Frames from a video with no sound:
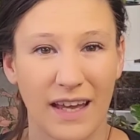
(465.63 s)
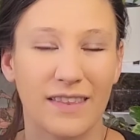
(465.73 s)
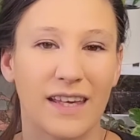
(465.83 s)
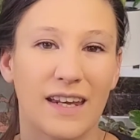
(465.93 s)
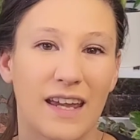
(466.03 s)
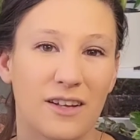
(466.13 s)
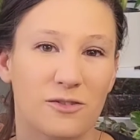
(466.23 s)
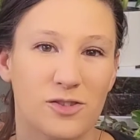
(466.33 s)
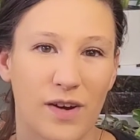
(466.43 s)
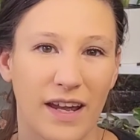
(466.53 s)
and they can
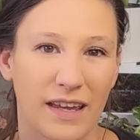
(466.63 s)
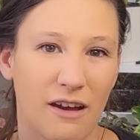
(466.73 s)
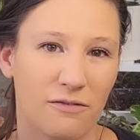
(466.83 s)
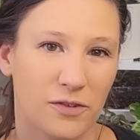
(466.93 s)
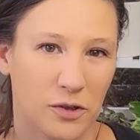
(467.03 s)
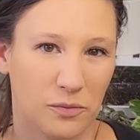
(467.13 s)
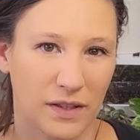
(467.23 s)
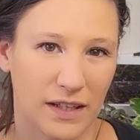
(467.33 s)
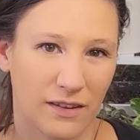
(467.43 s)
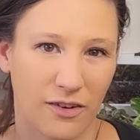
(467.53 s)
handle drying out for a
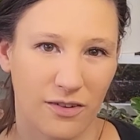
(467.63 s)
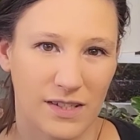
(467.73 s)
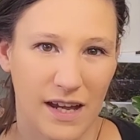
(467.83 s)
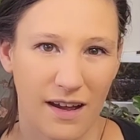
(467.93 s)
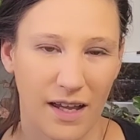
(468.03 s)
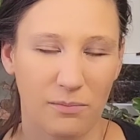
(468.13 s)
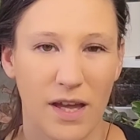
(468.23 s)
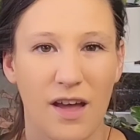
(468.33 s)
really long time.